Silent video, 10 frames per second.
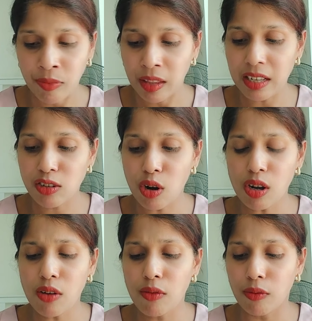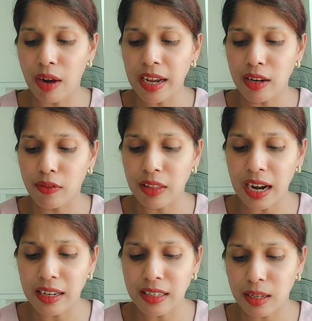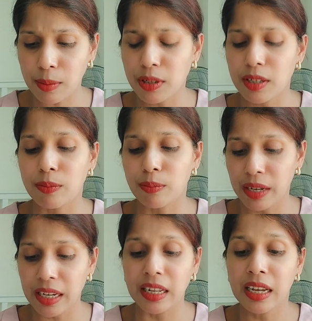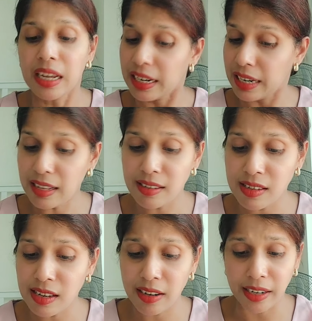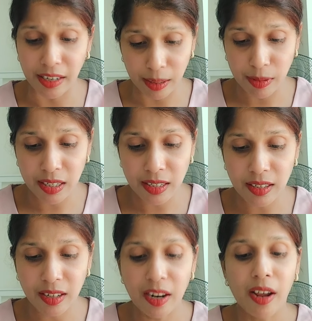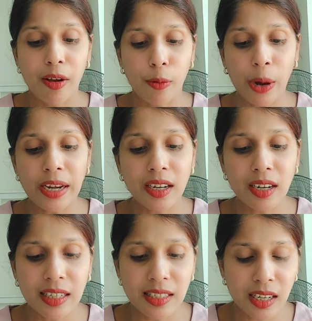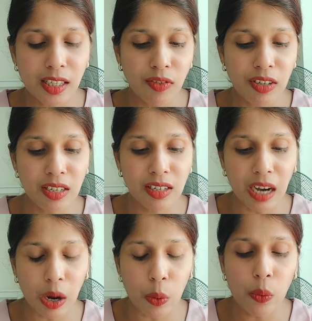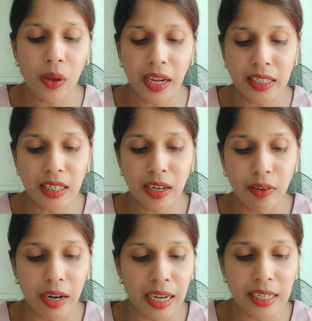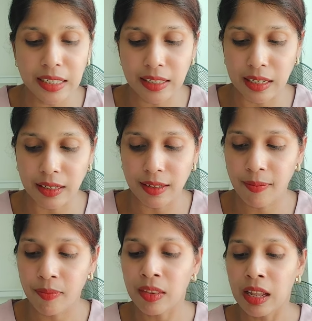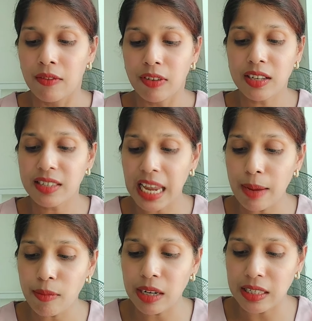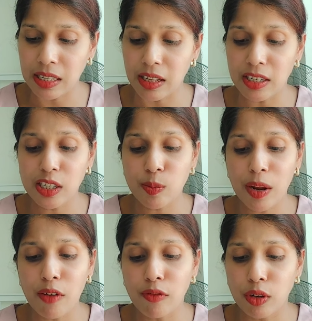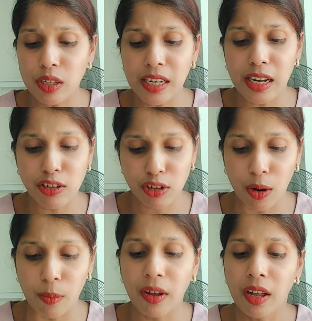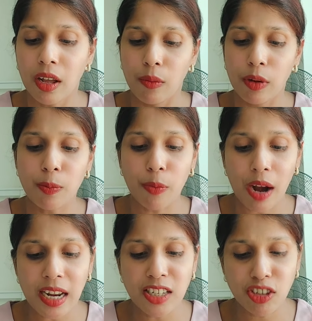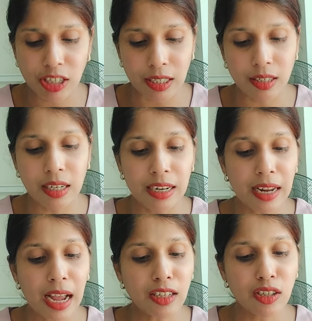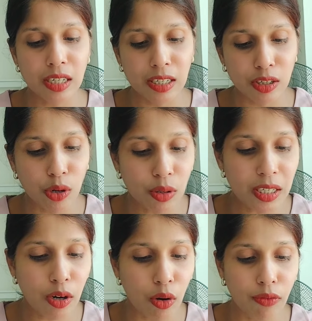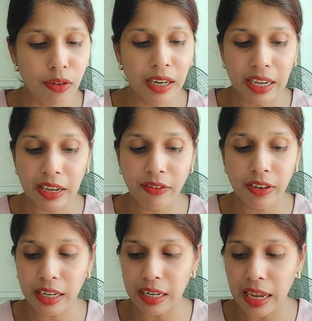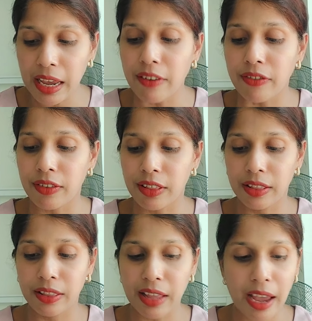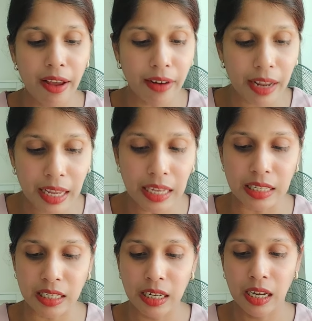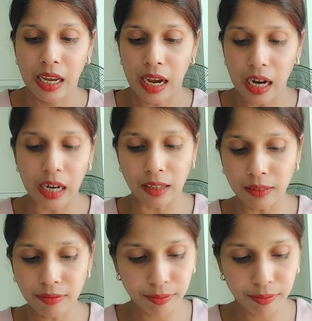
his stock of wine of that description being necessarily limited. Granger and Sons versus Gao, 1896. For the same reason, the display of goods in a shop with price chits attached is not an offer, even if there is a